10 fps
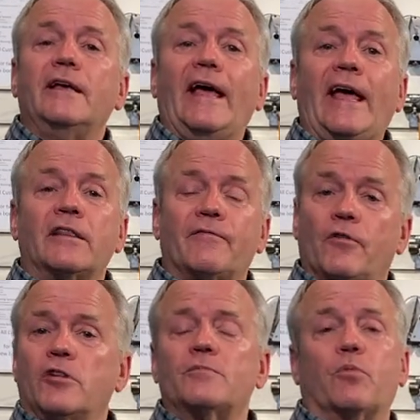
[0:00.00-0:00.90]
And the
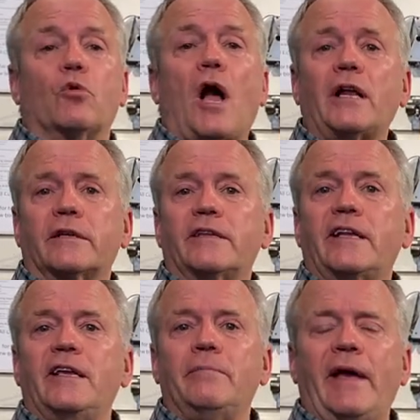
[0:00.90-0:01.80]
first product
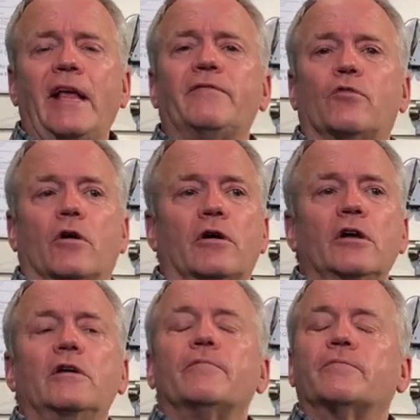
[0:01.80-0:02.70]
that he made for